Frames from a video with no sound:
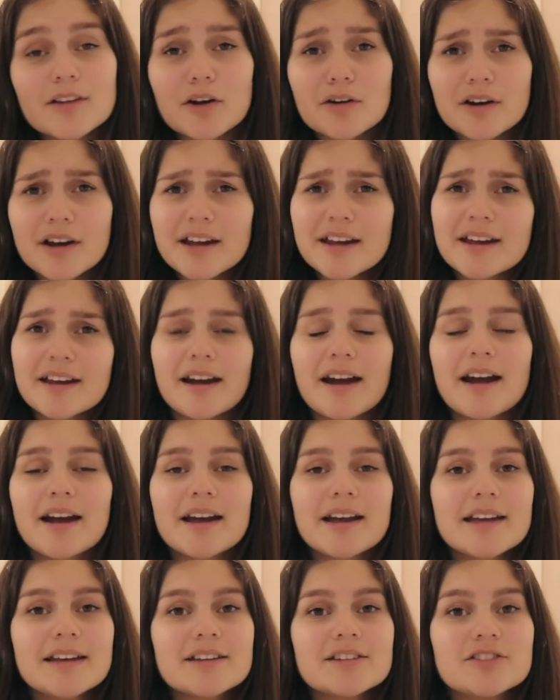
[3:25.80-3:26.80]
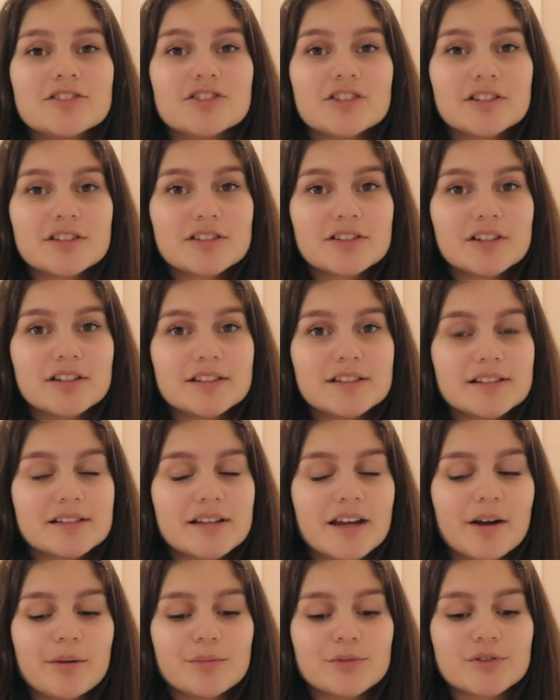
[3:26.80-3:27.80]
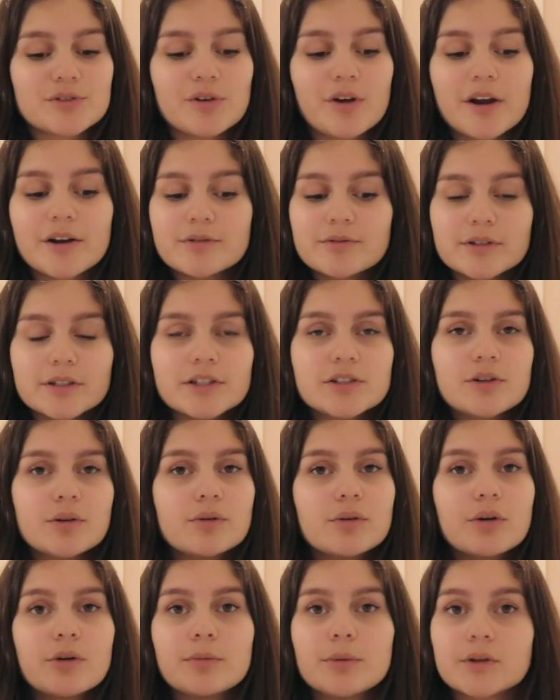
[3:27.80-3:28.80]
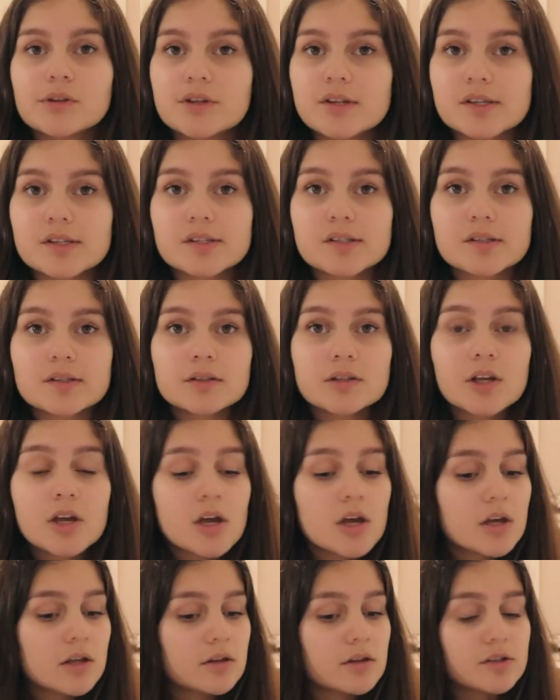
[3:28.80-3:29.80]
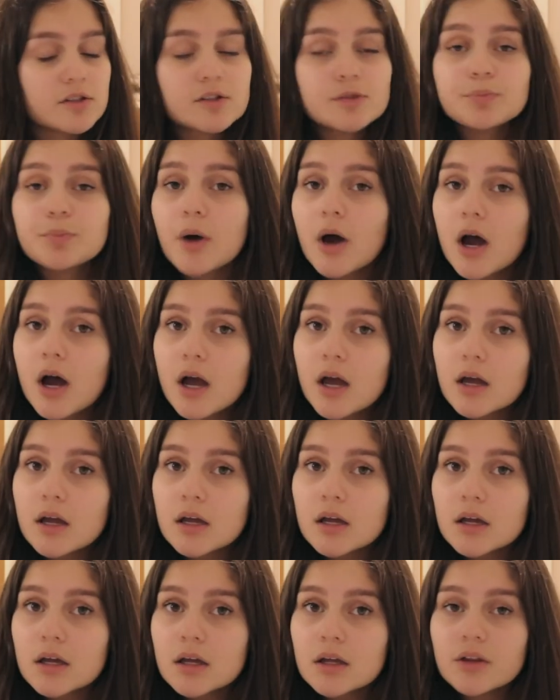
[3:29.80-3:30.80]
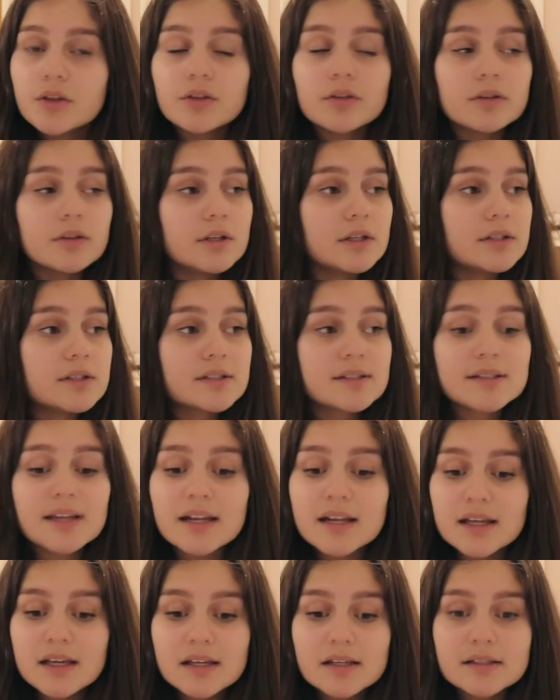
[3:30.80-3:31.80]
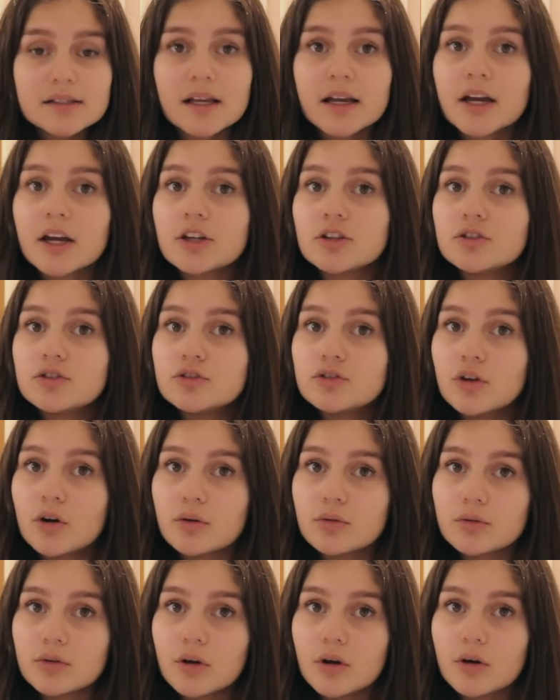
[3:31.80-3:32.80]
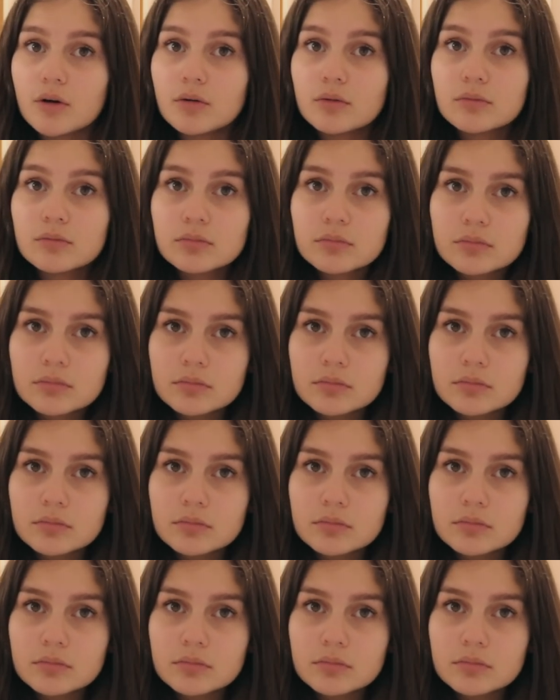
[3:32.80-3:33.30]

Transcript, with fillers: Okay, I just got this camera, so I really don't know about this spot, these settings, like I don't know.